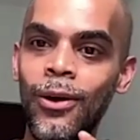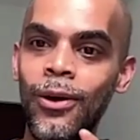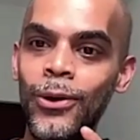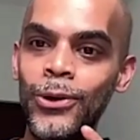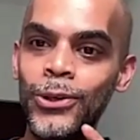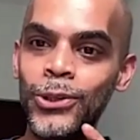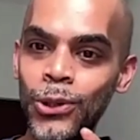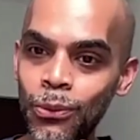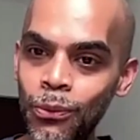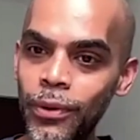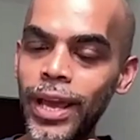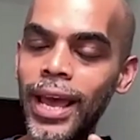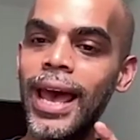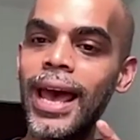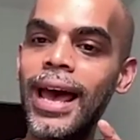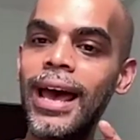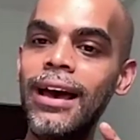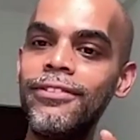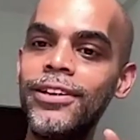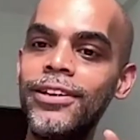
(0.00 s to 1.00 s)
should we
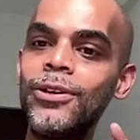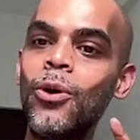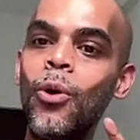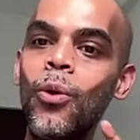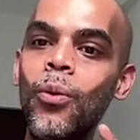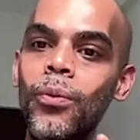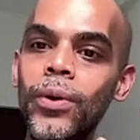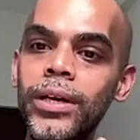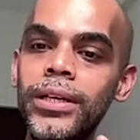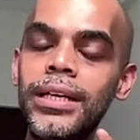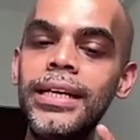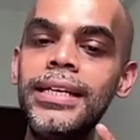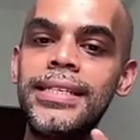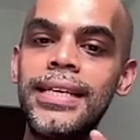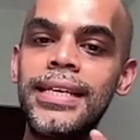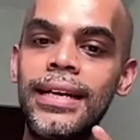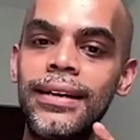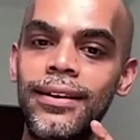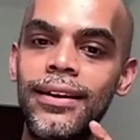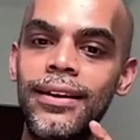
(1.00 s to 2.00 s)
have an overtly
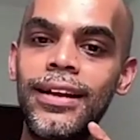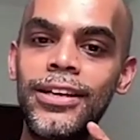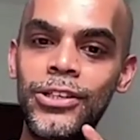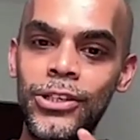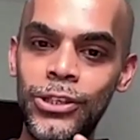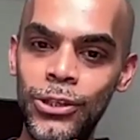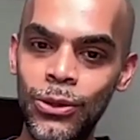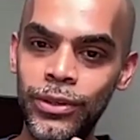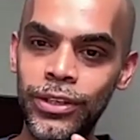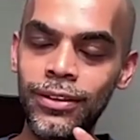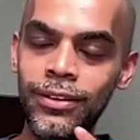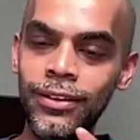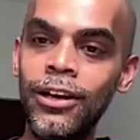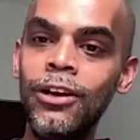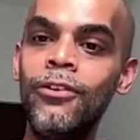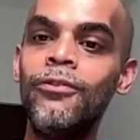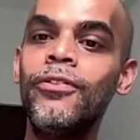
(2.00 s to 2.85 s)
centralized union